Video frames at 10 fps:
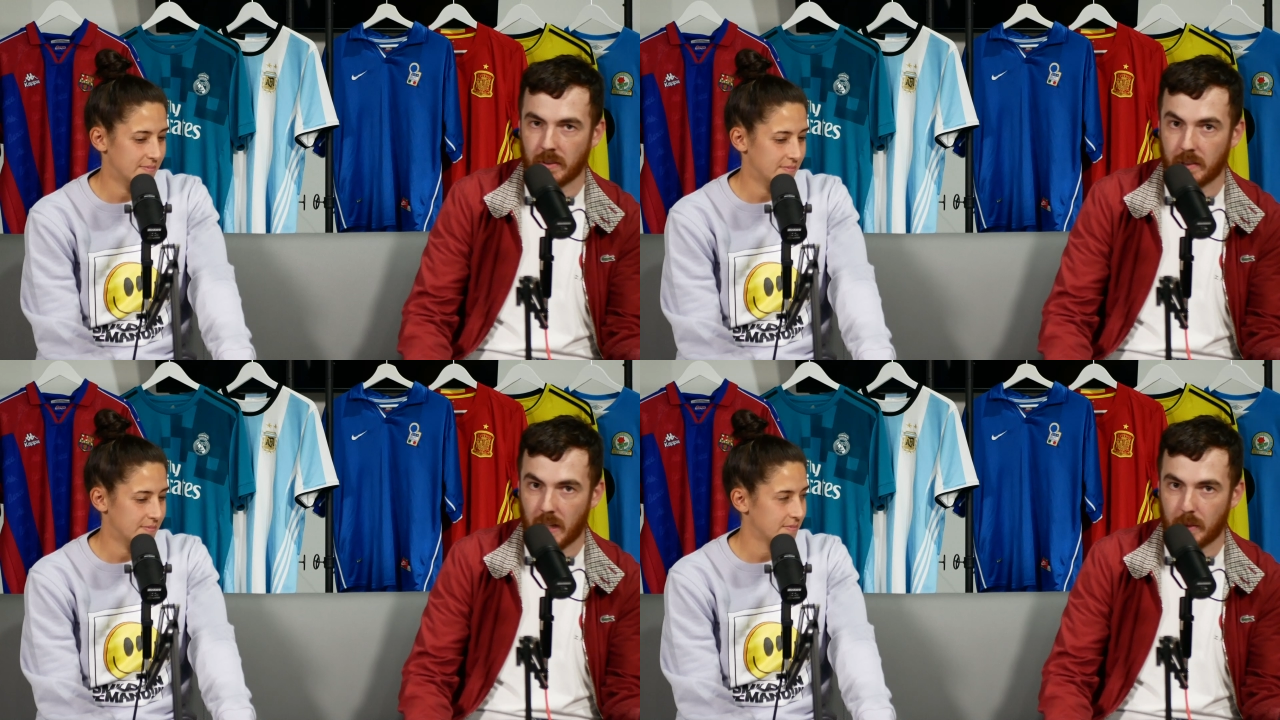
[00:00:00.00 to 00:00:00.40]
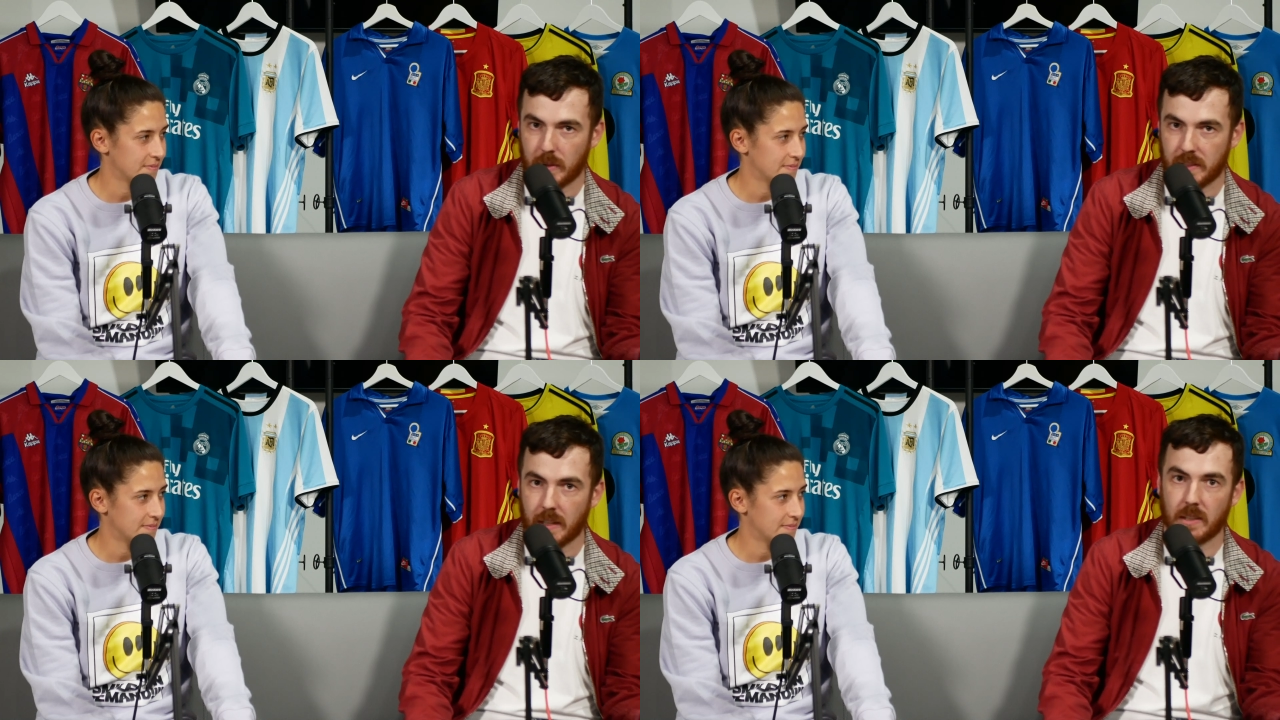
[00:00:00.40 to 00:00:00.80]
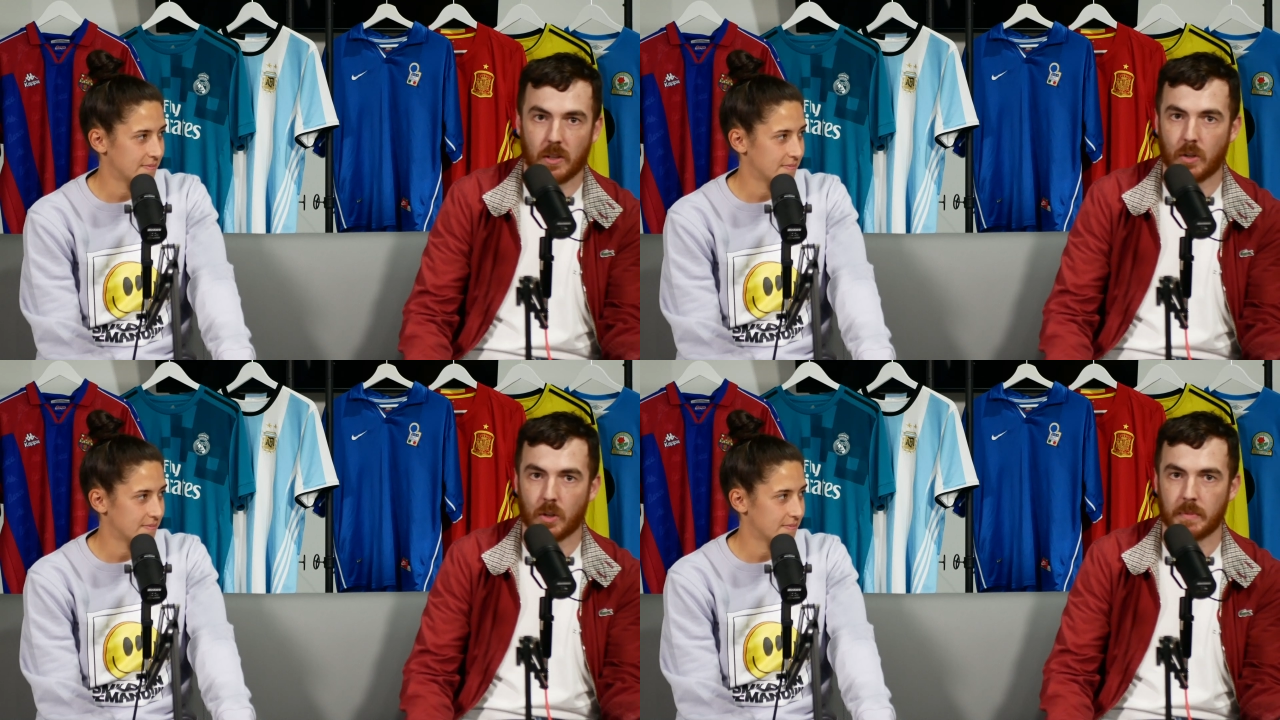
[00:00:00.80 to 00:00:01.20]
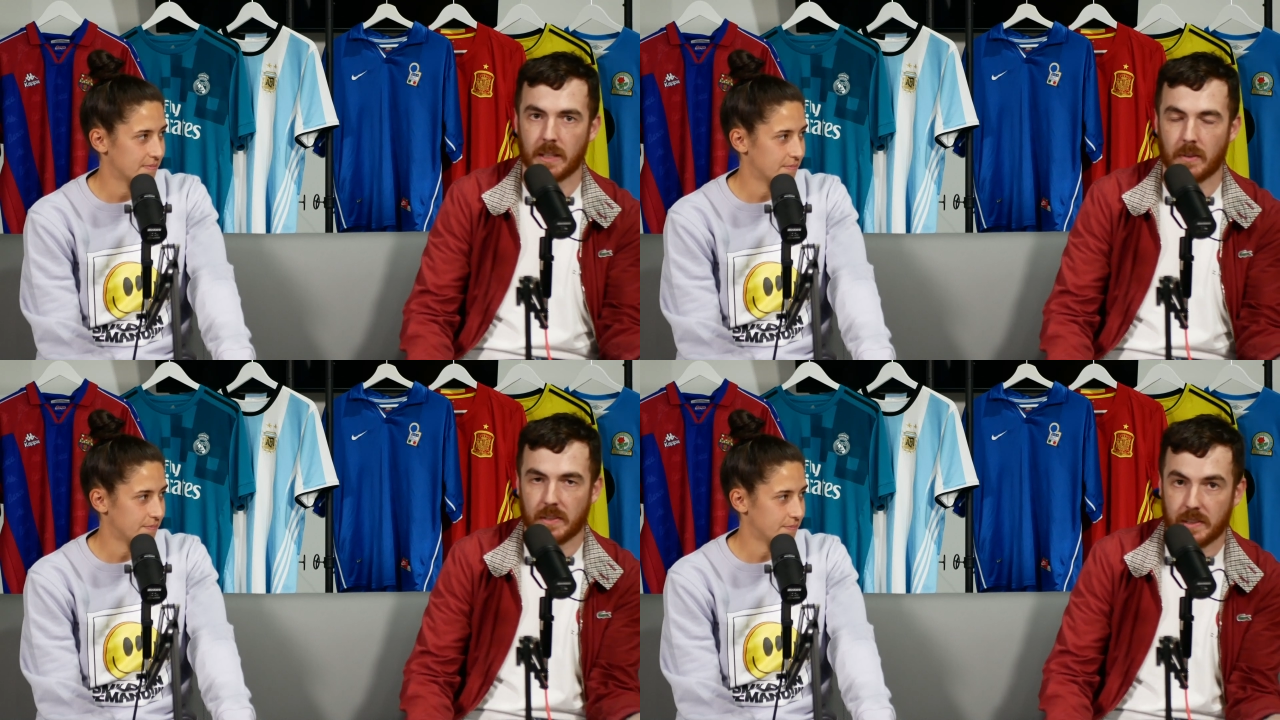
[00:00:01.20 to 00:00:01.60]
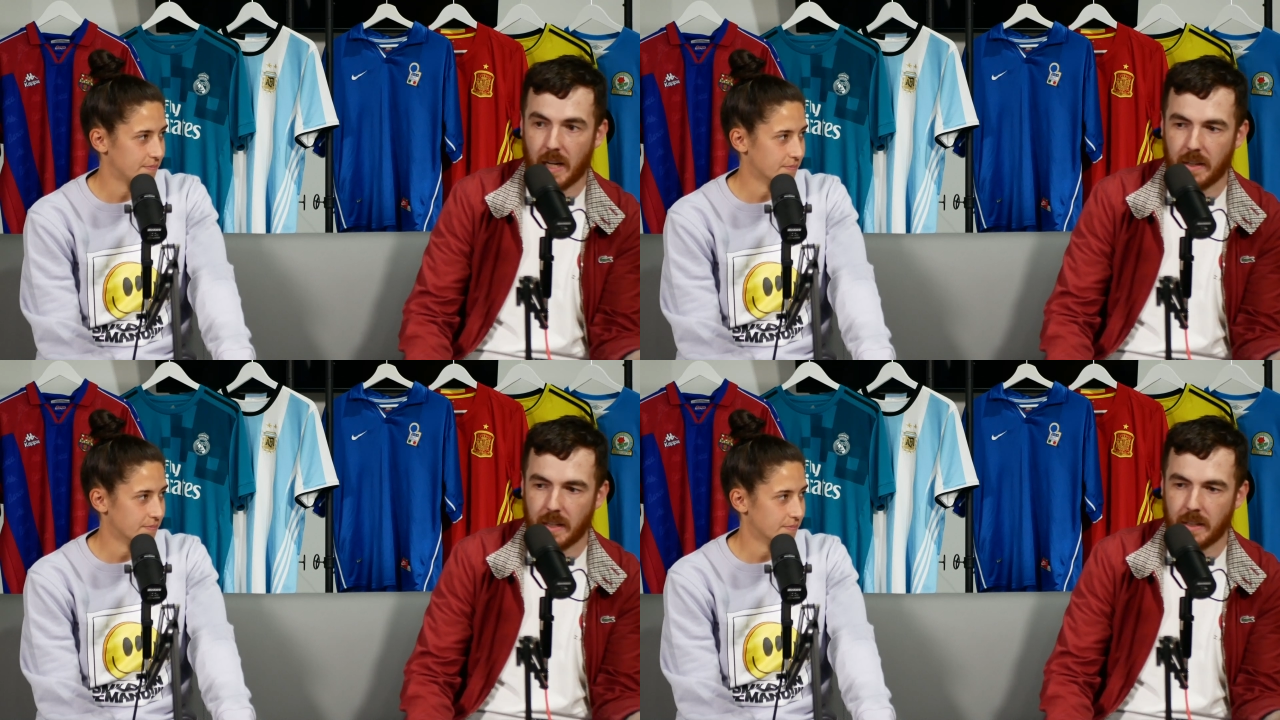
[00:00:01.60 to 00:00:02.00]
Speaker 1: and like we said, it's all coming down to
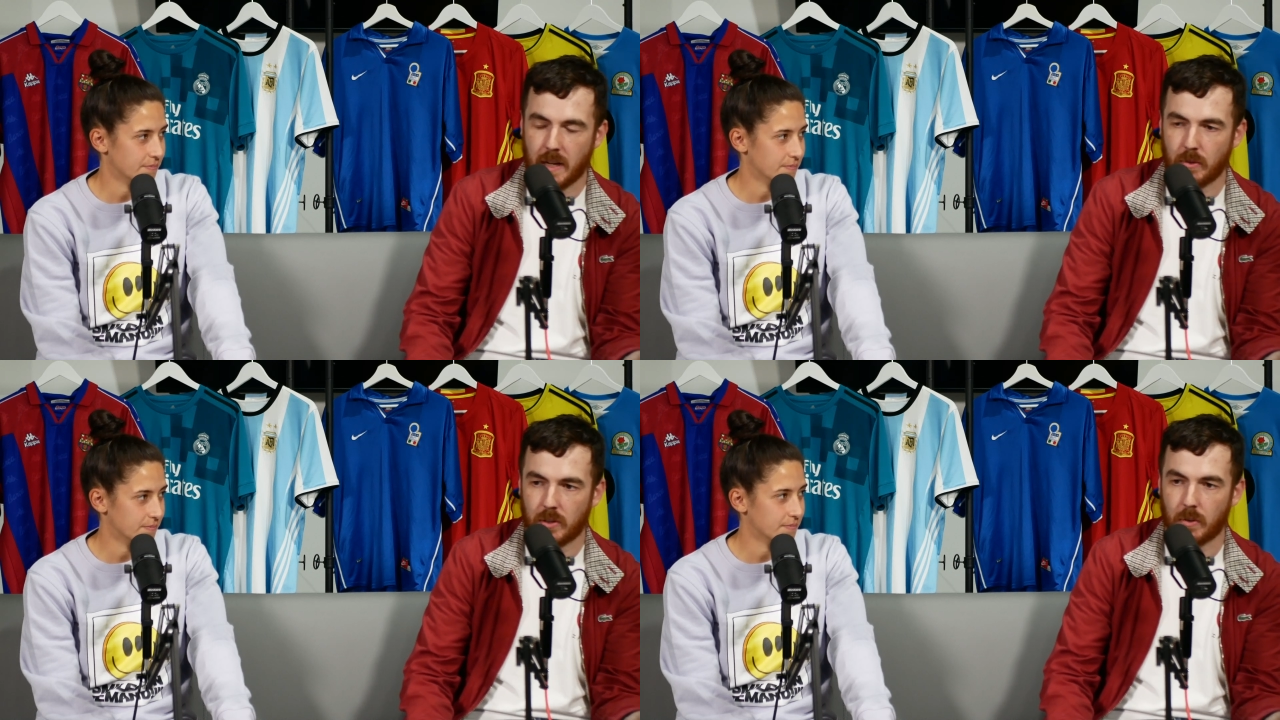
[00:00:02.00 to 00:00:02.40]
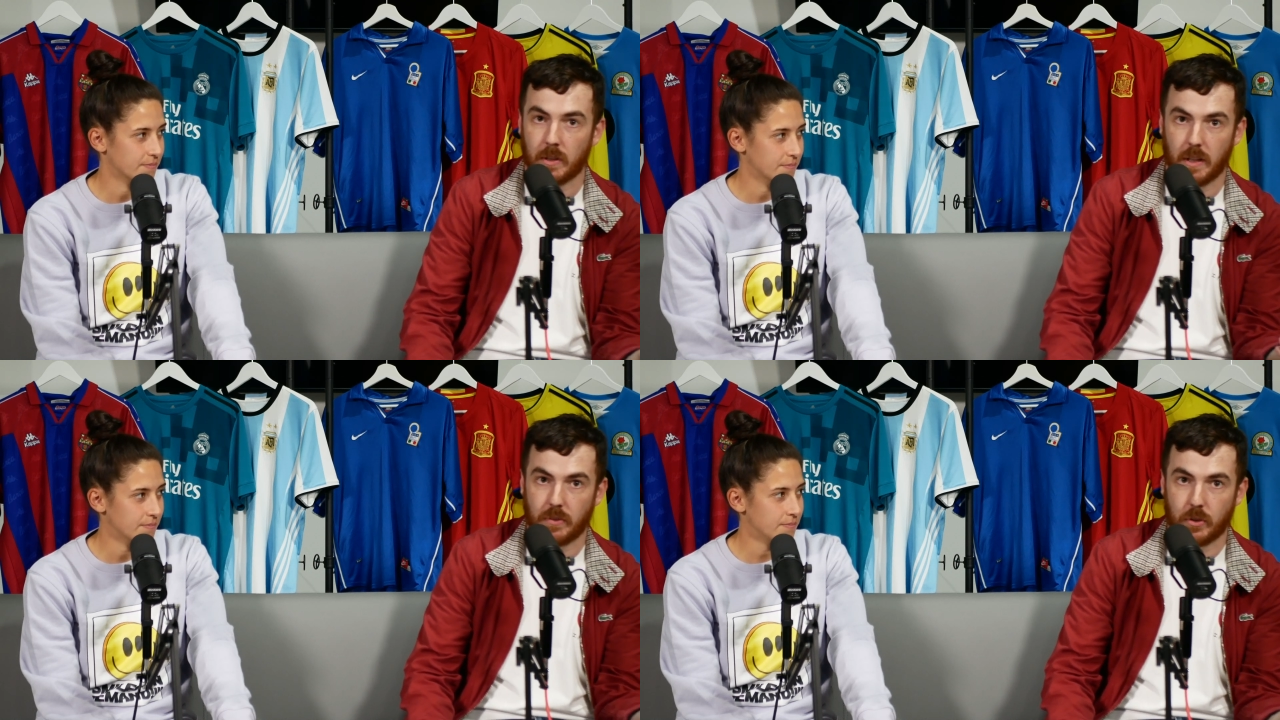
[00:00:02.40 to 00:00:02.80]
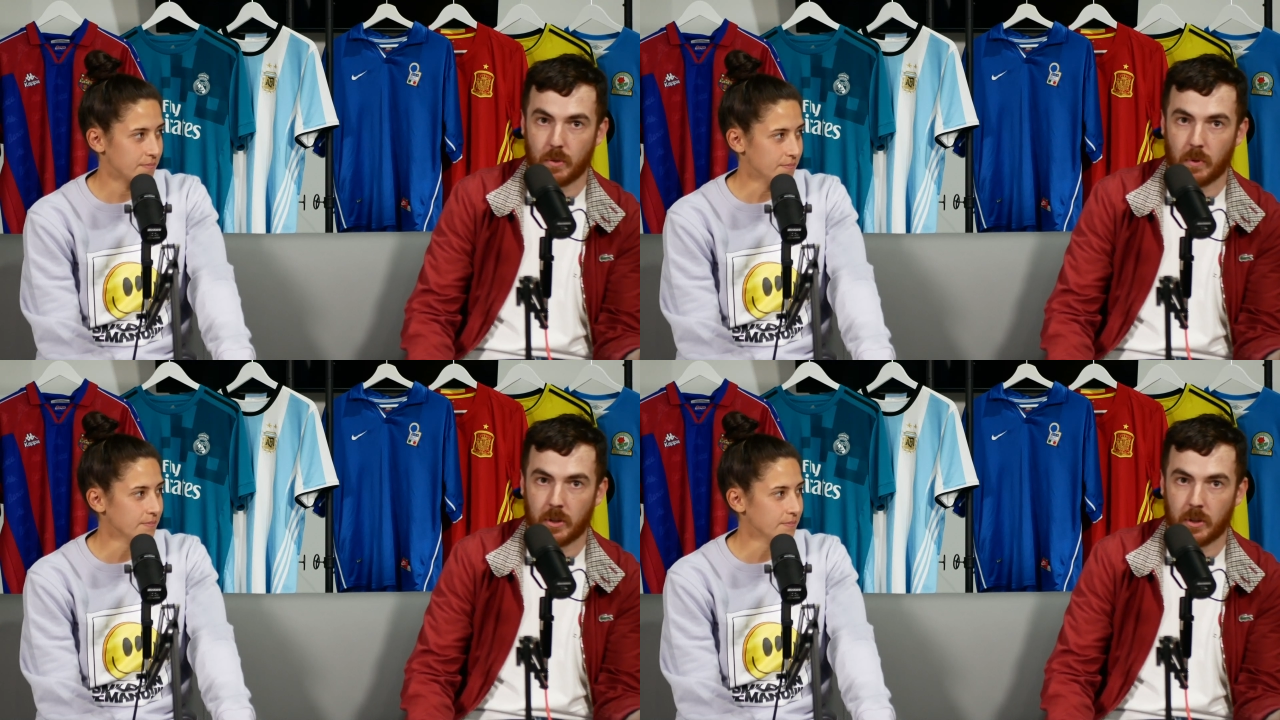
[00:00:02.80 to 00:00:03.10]
Saturday now. So if you do